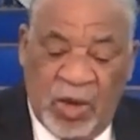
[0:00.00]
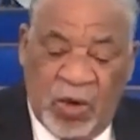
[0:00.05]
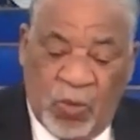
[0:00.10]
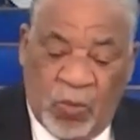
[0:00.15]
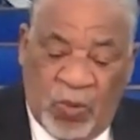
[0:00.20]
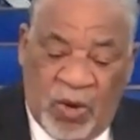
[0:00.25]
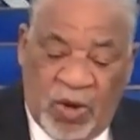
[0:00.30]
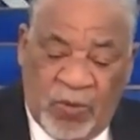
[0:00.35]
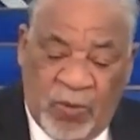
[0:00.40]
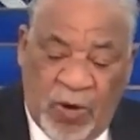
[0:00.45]

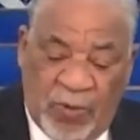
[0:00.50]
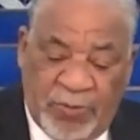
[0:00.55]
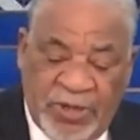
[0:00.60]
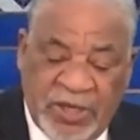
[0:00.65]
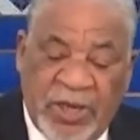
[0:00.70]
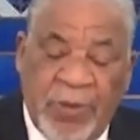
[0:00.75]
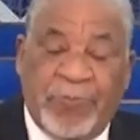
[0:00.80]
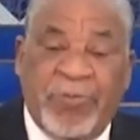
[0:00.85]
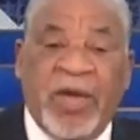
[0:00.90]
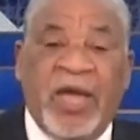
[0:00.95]
we will be
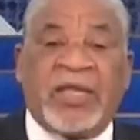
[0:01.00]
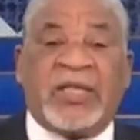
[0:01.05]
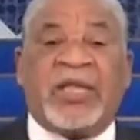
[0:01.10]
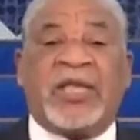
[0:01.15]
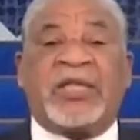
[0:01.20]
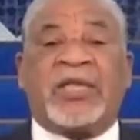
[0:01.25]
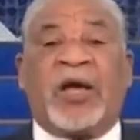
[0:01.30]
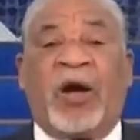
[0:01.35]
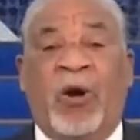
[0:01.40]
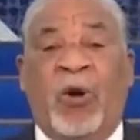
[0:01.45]

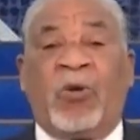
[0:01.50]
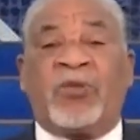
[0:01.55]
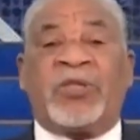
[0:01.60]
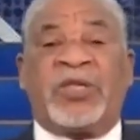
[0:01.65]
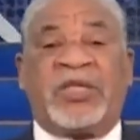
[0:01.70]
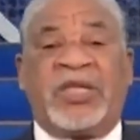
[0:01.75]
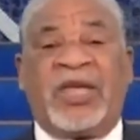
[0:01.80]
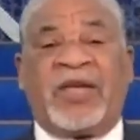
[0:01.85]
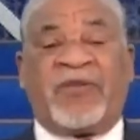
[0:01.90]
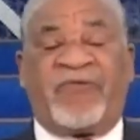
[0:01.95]
dependent on
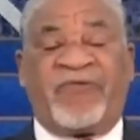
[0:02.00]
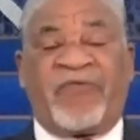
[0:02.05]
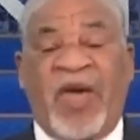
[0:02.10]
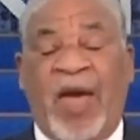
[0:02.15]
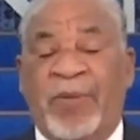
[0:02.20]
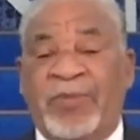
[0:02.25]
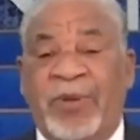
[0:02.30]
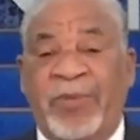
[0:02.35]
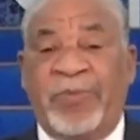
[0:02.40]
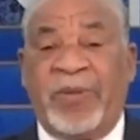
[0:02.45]
the Deacon
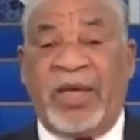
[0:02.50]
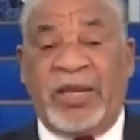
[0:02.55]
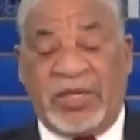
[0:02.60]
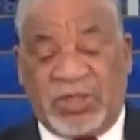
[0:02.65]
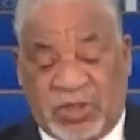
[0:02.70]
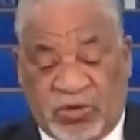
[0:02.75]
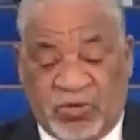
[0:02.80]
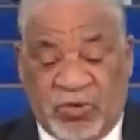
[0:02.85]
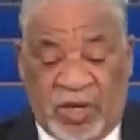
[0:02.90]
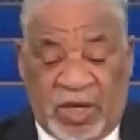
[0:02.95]
Family
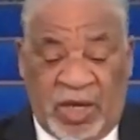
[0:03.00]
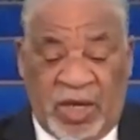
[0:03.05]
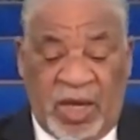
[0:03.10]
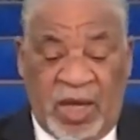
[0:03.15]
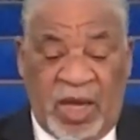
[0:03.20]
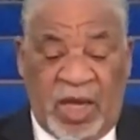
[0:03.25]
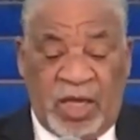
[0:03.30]
Ministry